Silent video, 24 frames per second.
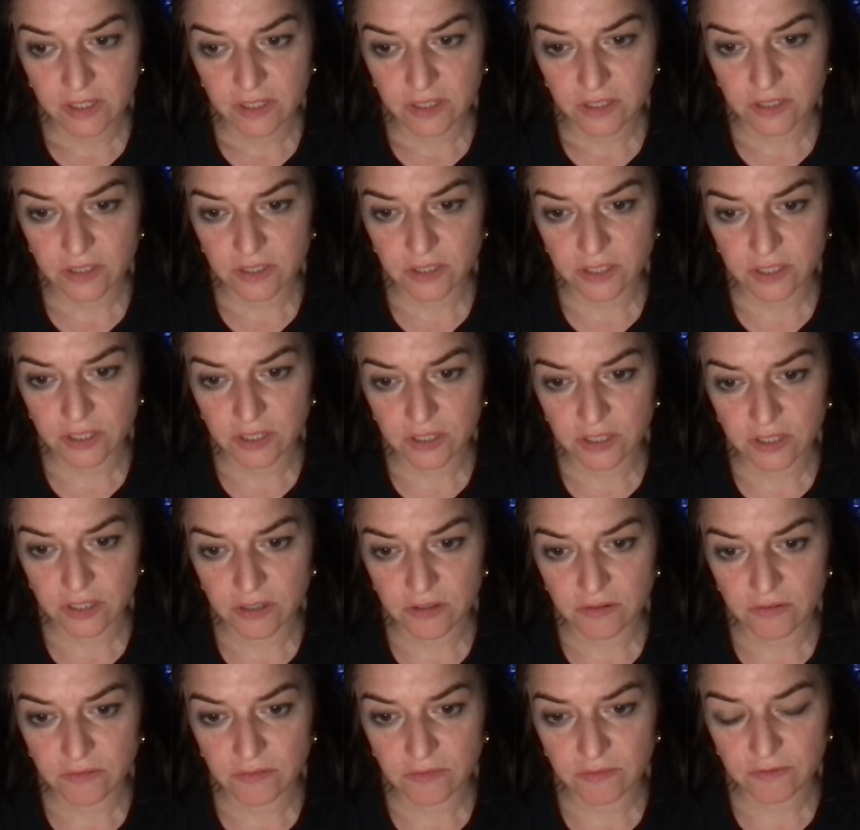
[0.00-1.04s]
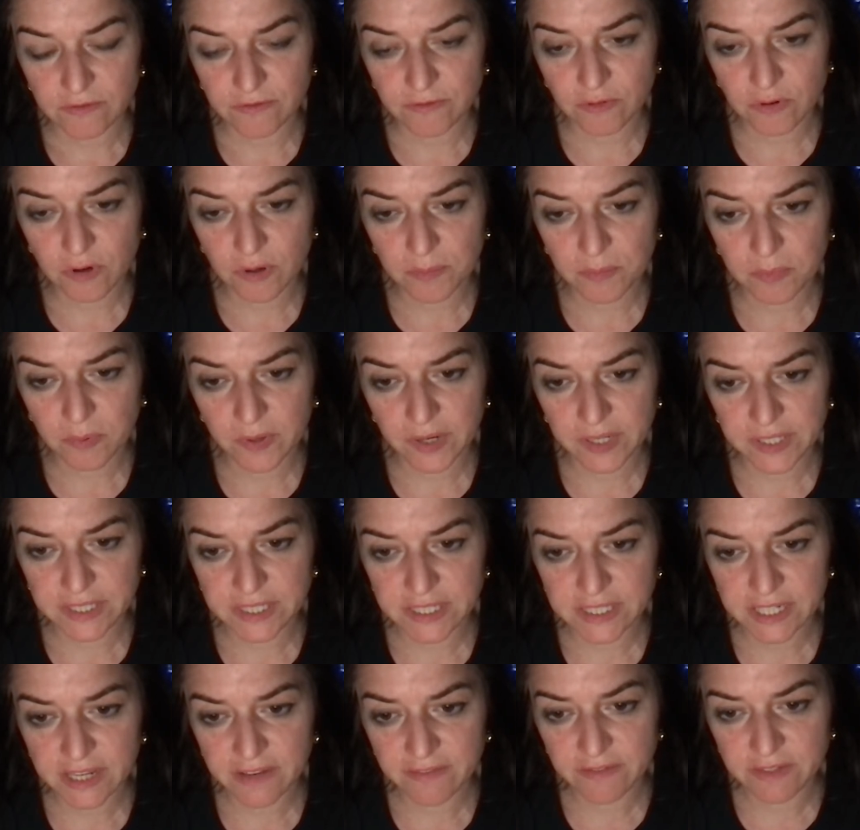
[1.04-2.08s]
So
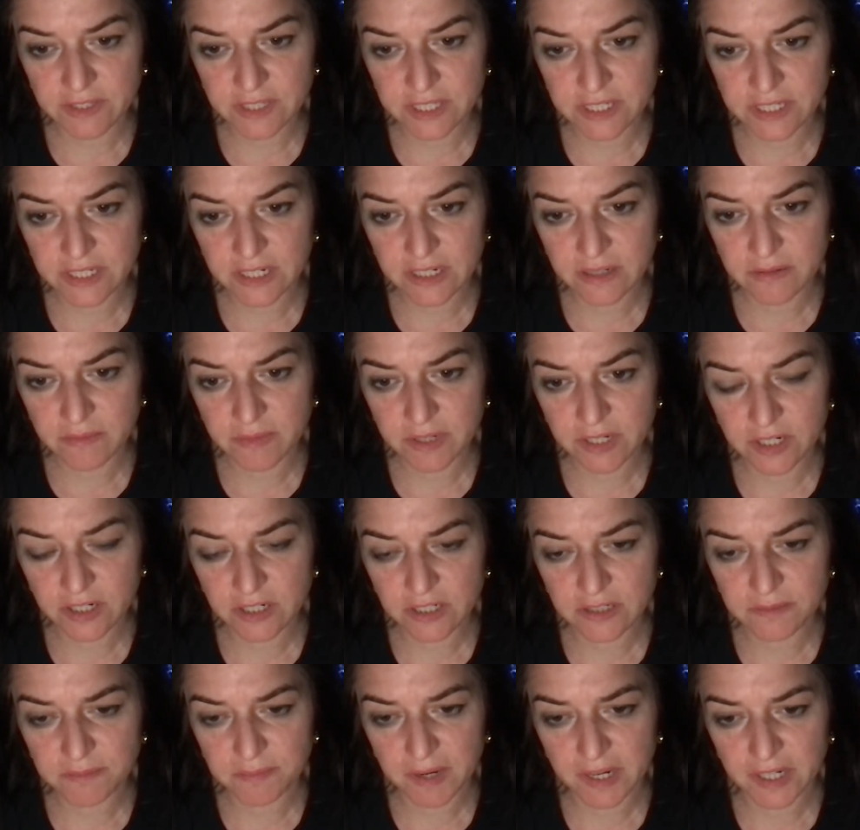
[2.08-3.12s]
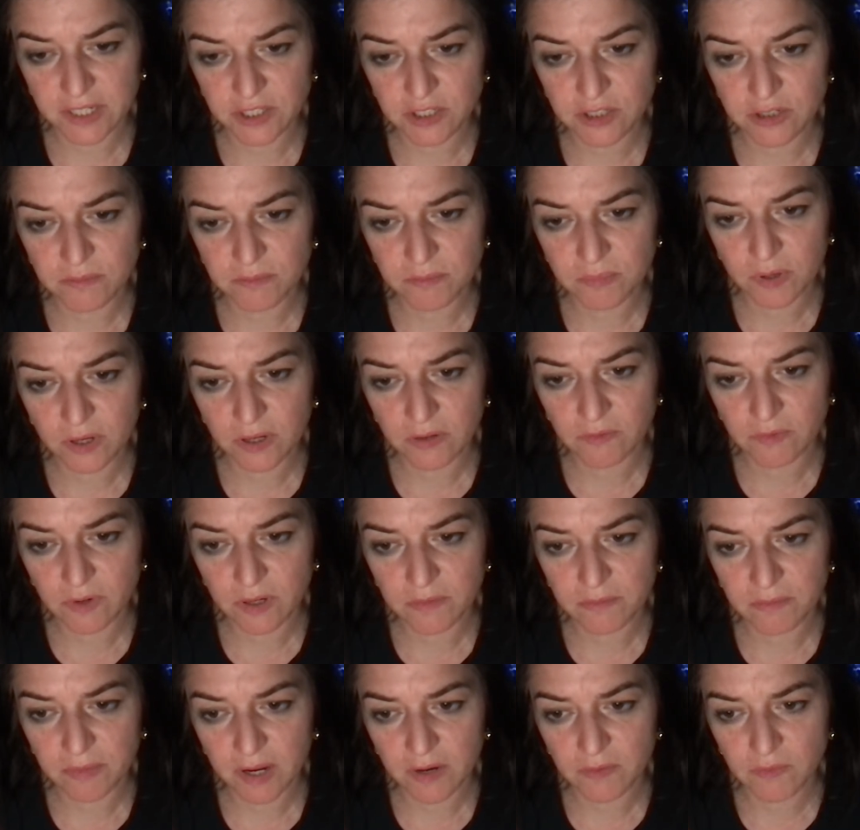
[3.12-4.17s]
4.7 centimeters by
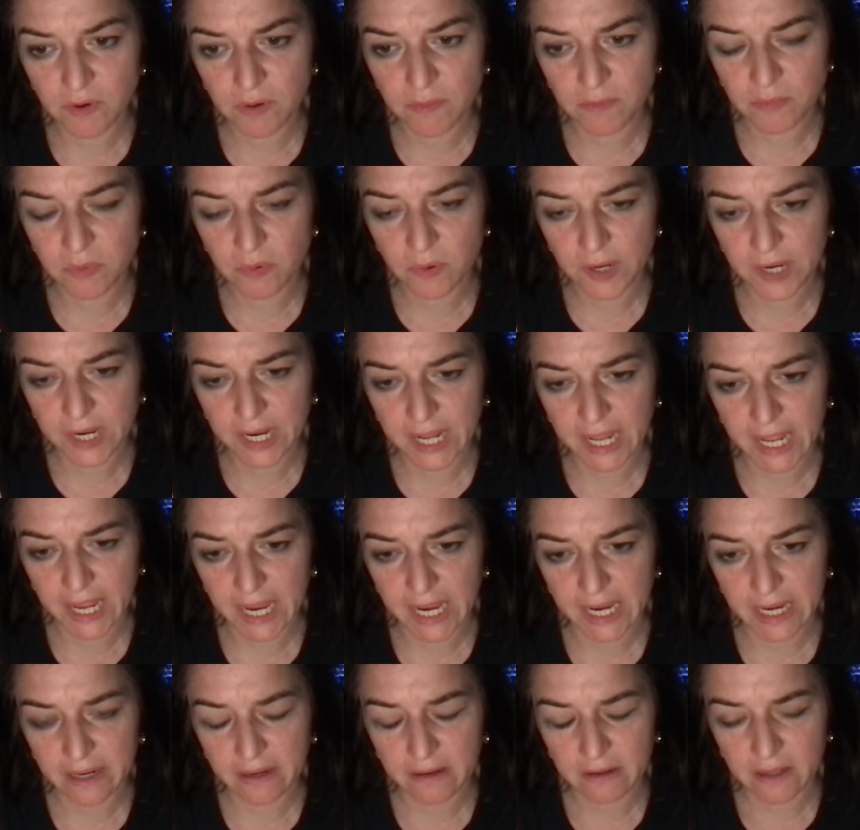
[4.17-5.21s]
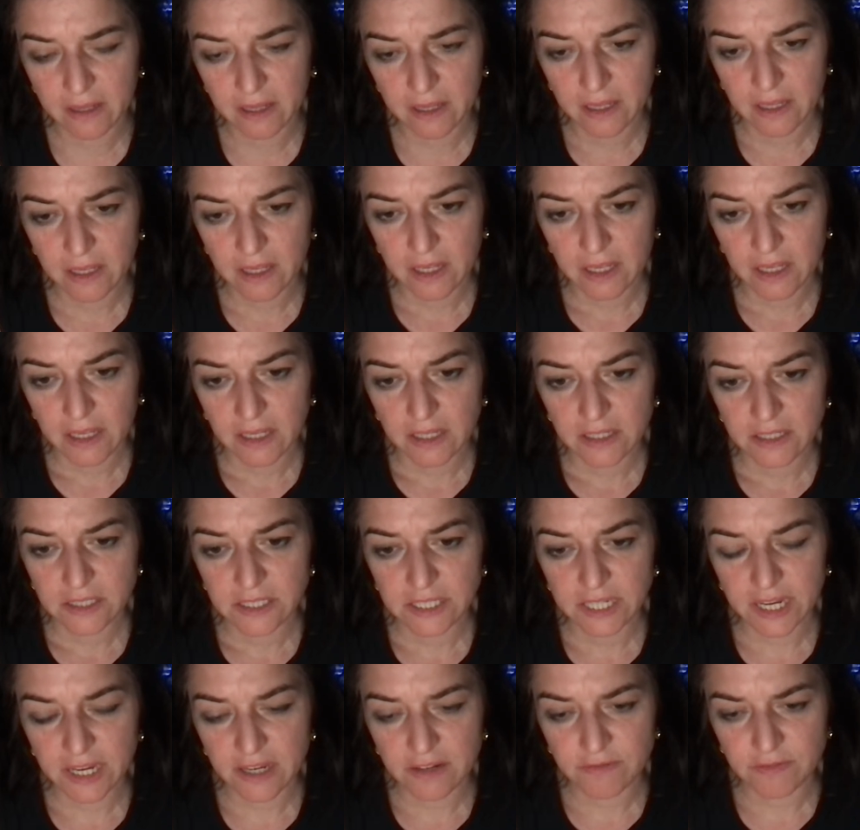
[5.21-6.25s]
2.1 by 1.8.
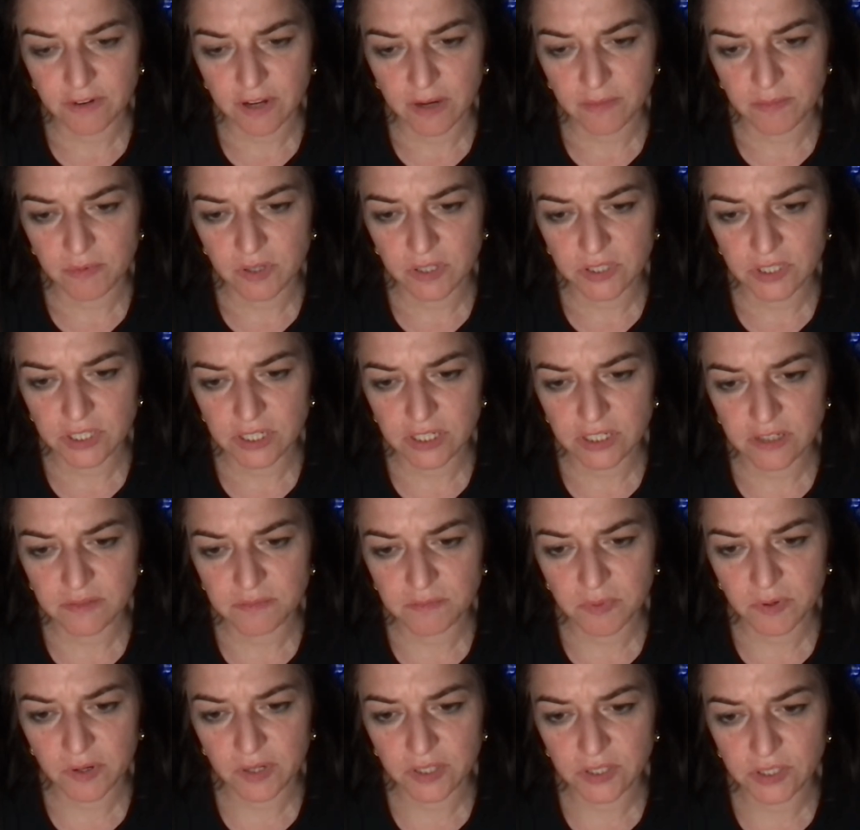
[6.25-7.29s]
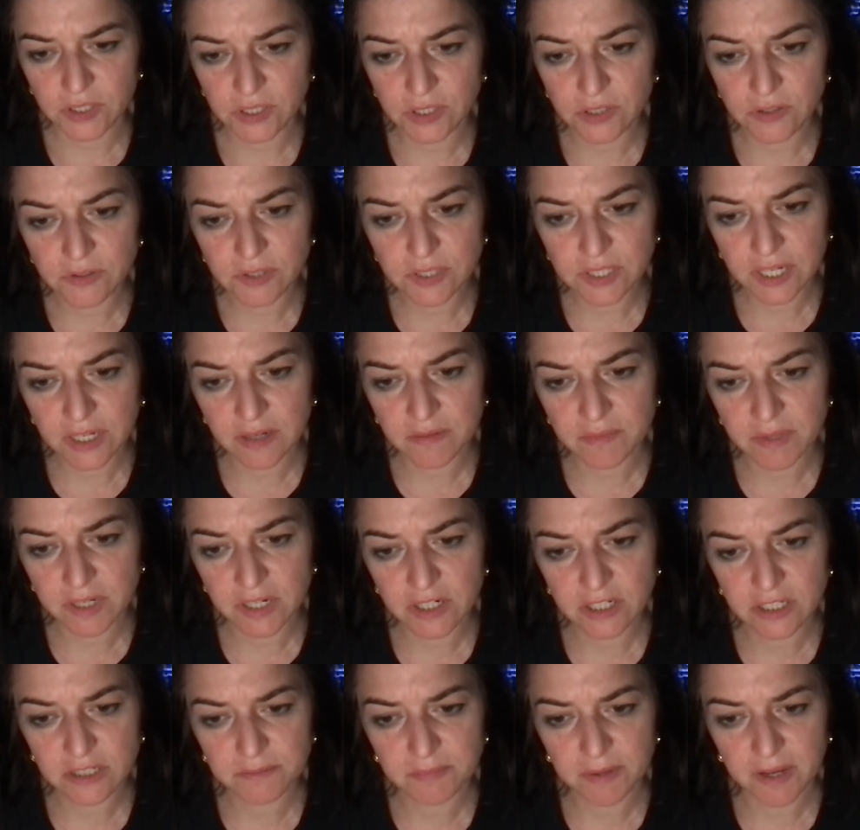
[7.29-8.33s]
Second fibroid, 6.2
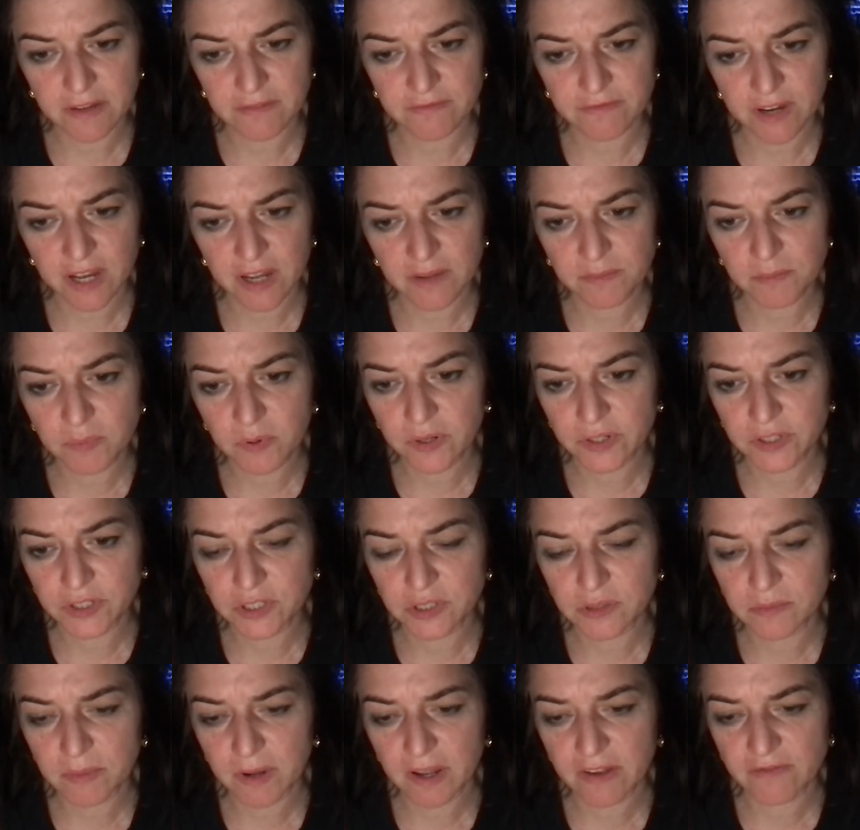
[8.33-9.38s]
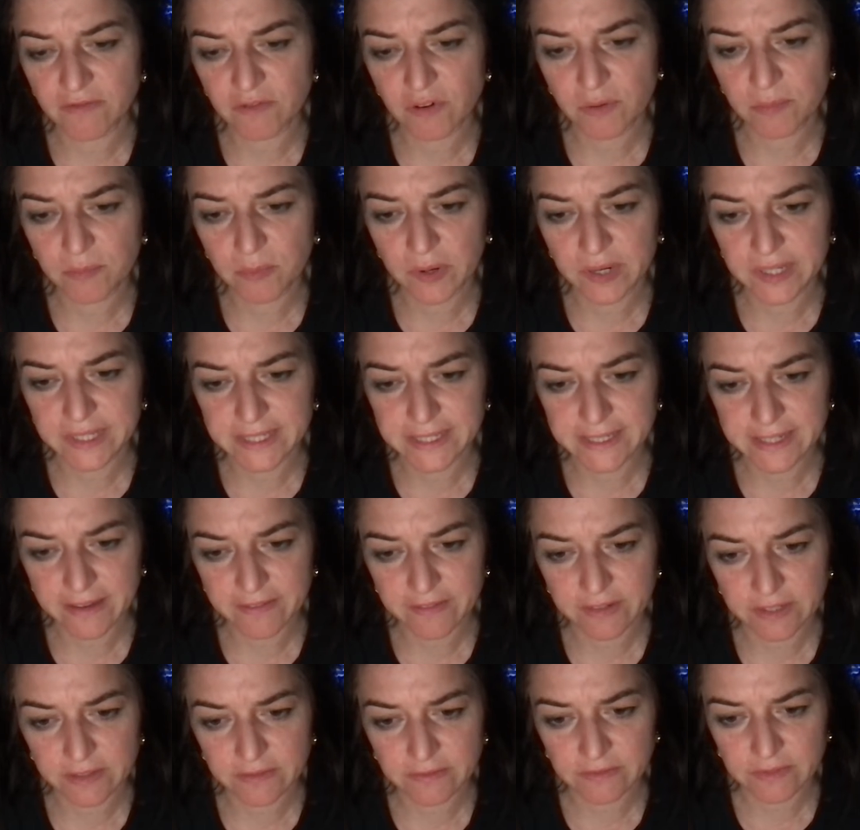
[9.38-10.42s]
centimeters by 5.2 by
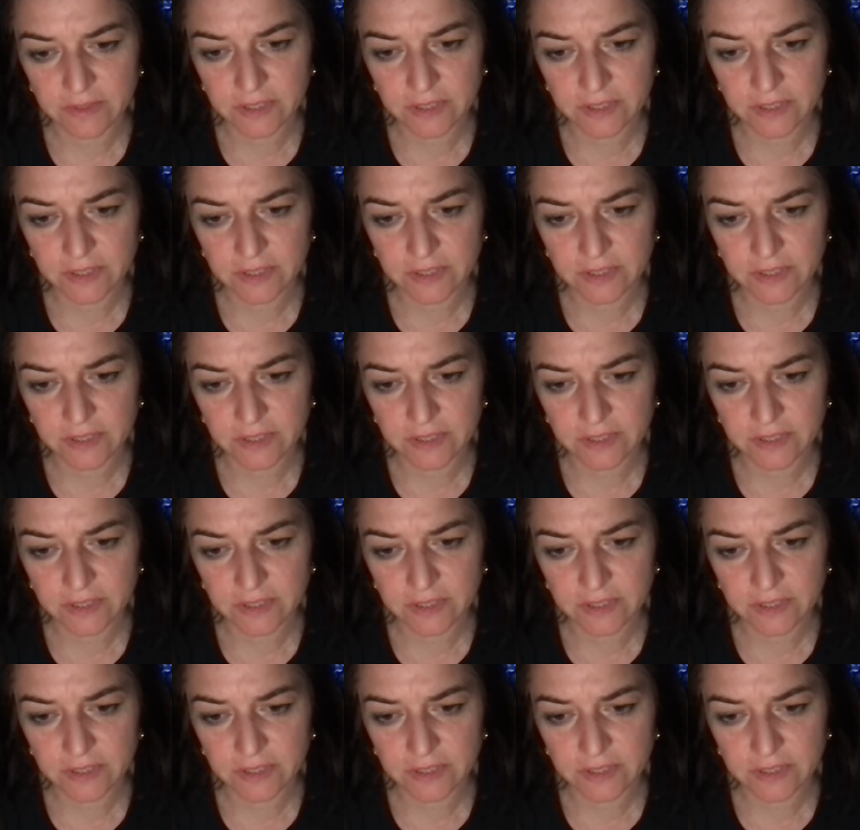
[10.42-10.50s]
4.7.